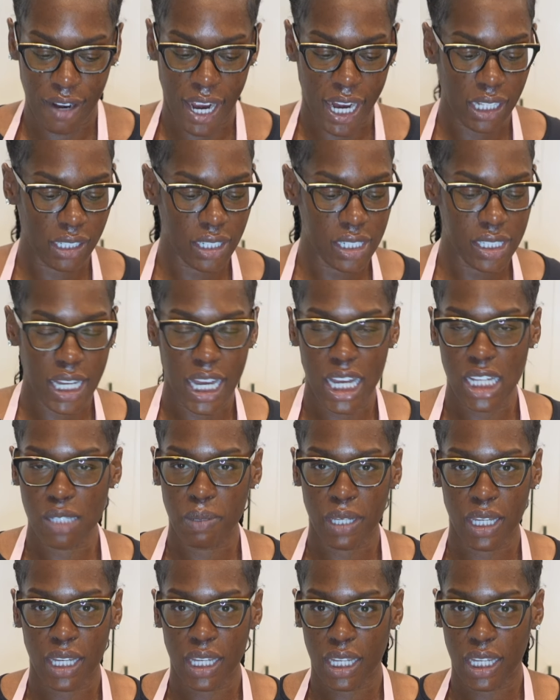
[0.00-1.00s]
regular sized
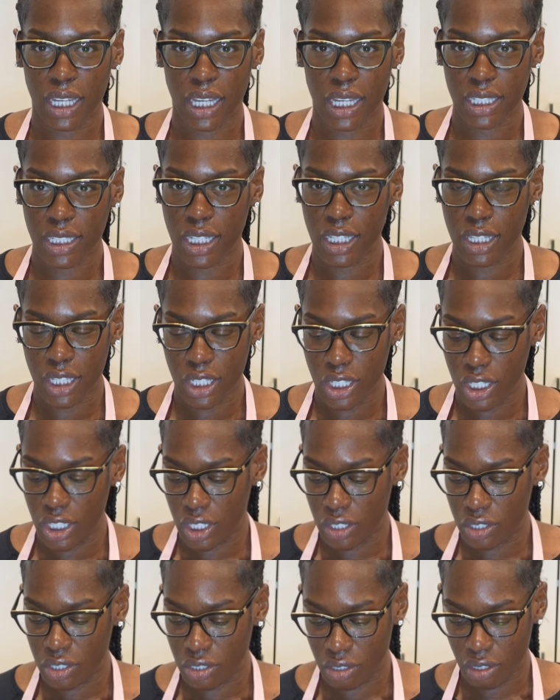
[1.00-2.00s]
pancakes, nothing, you
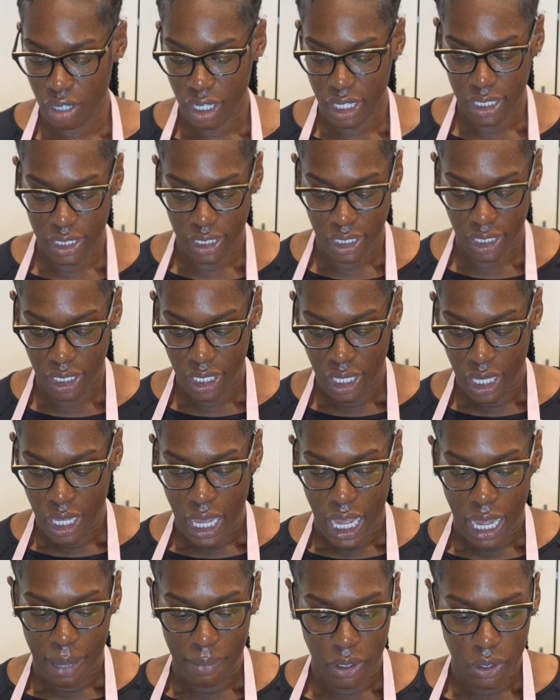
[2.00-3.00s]
know, too crazy.
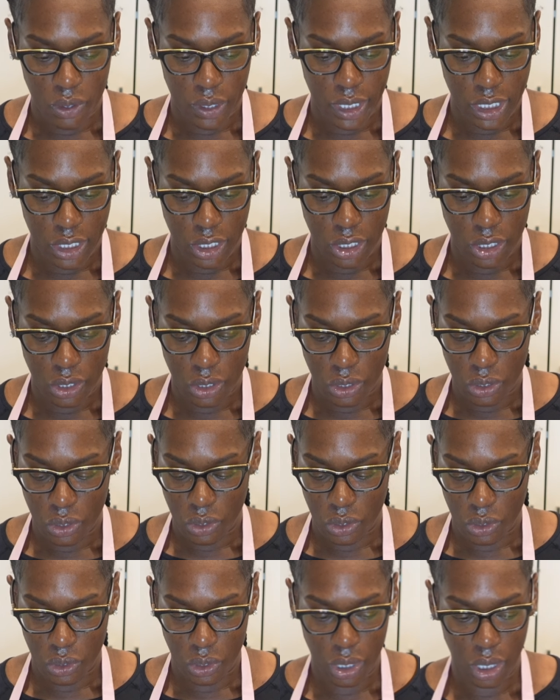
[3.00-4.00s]
I'm going
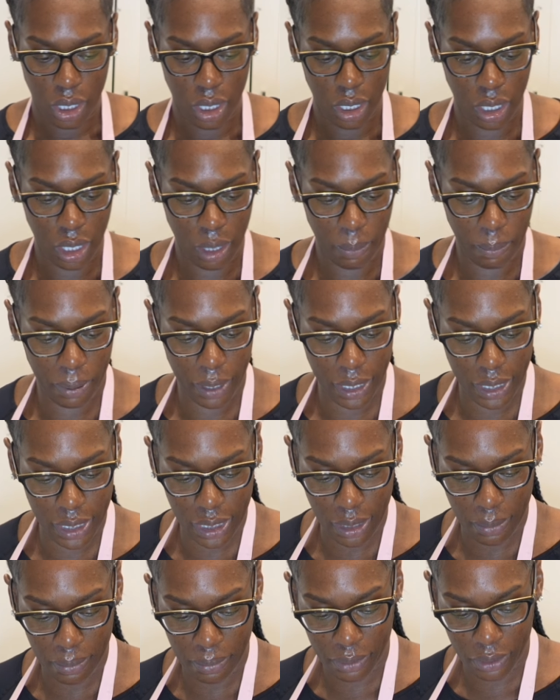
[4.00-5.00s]
to put
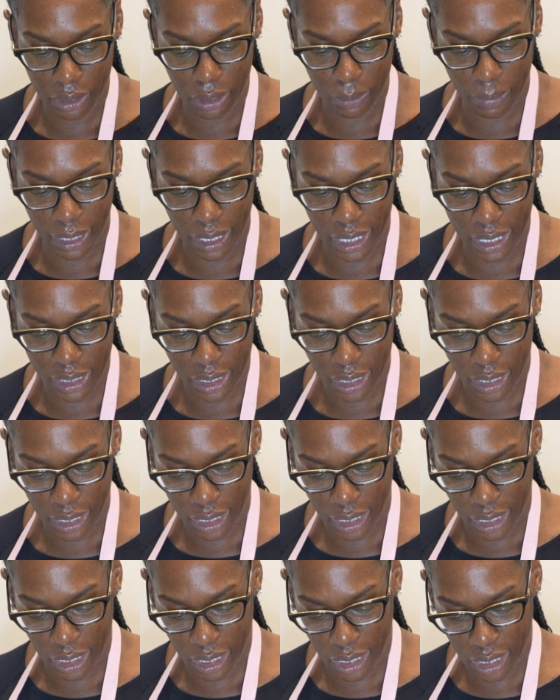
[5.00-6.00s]
some blueberries on
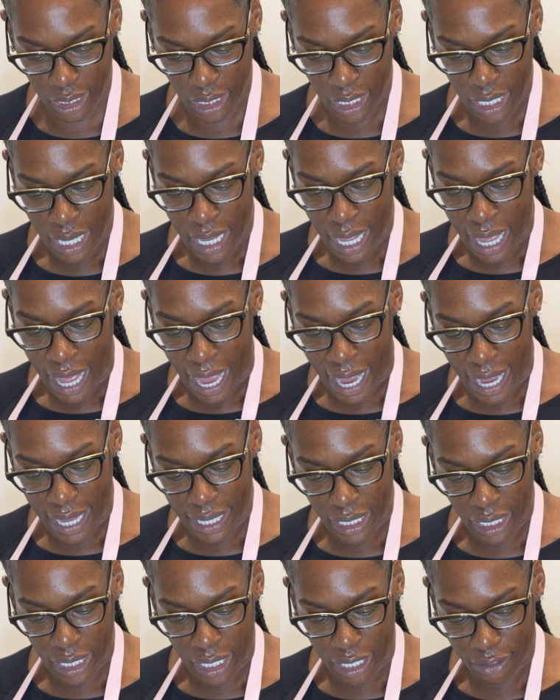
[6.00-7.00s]
here. I
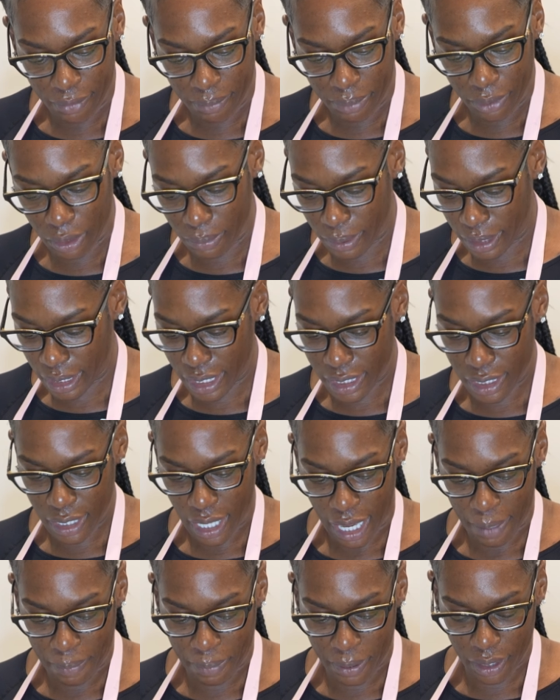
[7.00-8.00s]
love blueberries, so
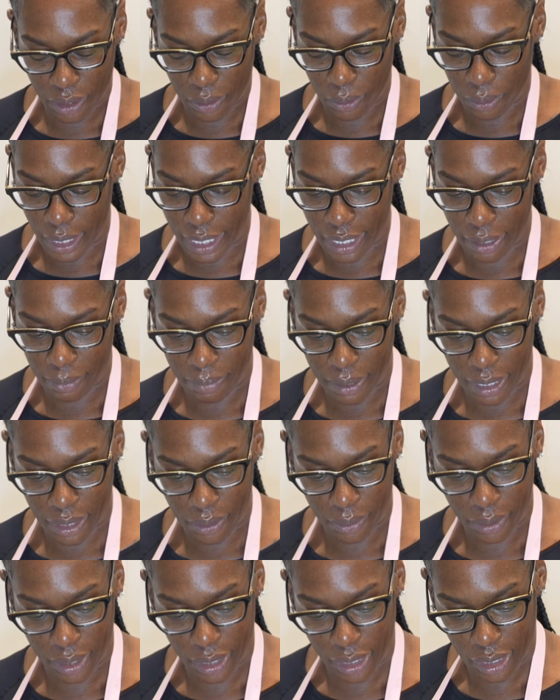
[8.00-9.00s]
I put quite a bit
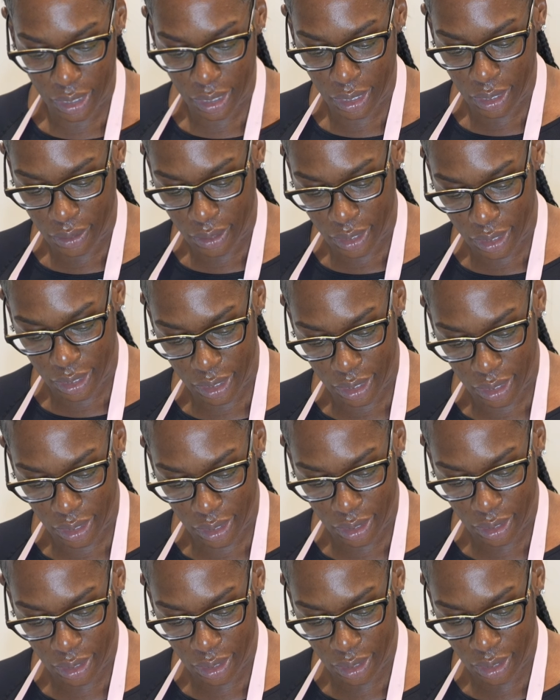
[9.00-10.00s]
on here,
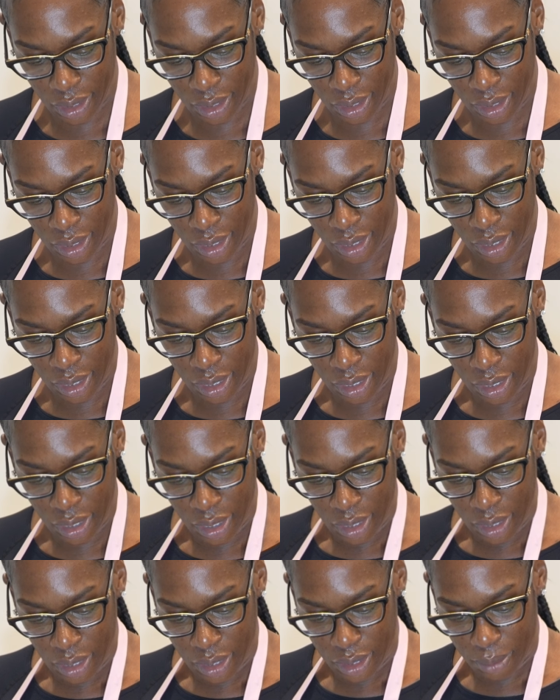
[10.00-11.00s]
okay?
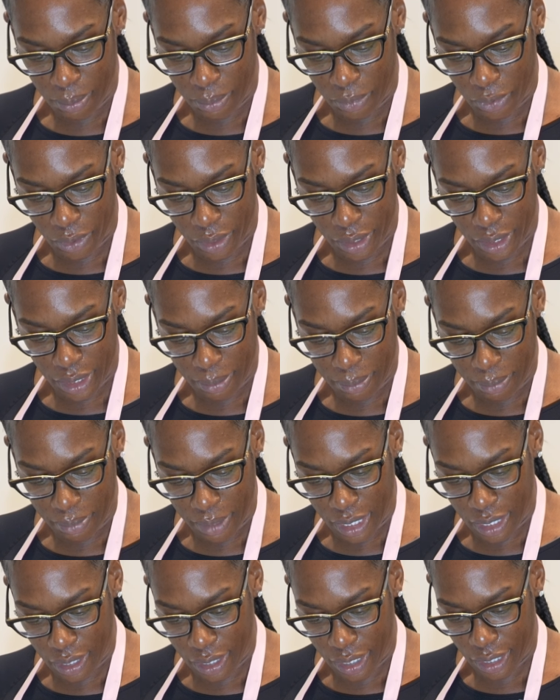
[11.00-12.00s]
The more the
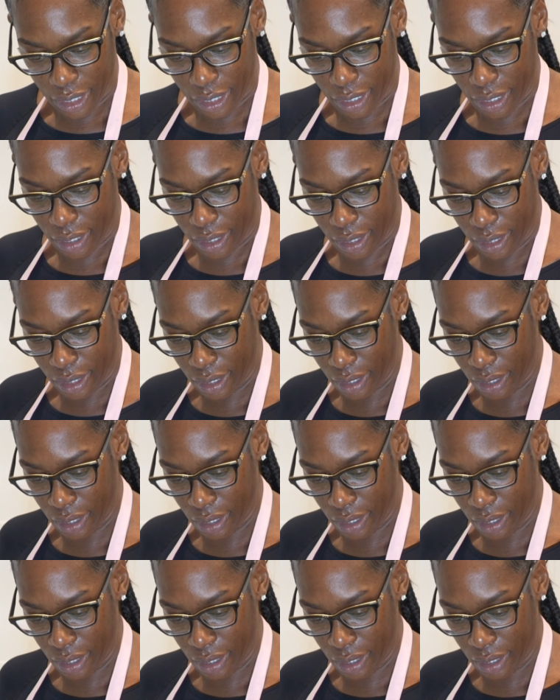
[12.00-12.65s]
merrier.